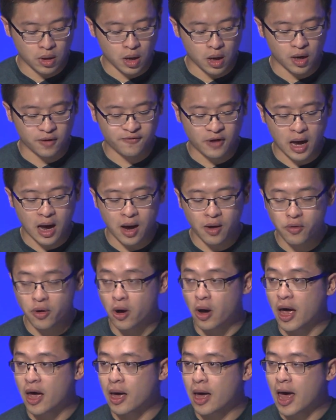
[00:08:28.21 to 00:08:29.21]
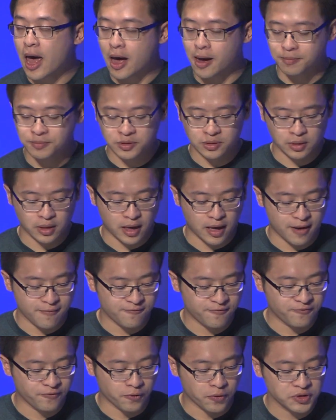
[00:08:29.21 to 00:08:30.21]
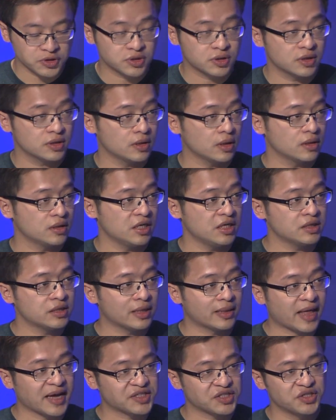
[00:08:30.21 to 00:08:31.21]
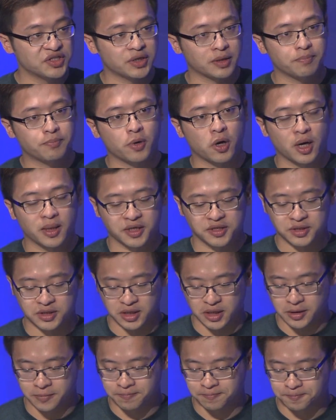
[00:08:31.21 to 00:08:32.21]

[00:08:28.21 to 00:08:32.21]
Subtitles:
of how your apps enforce these licensing policy.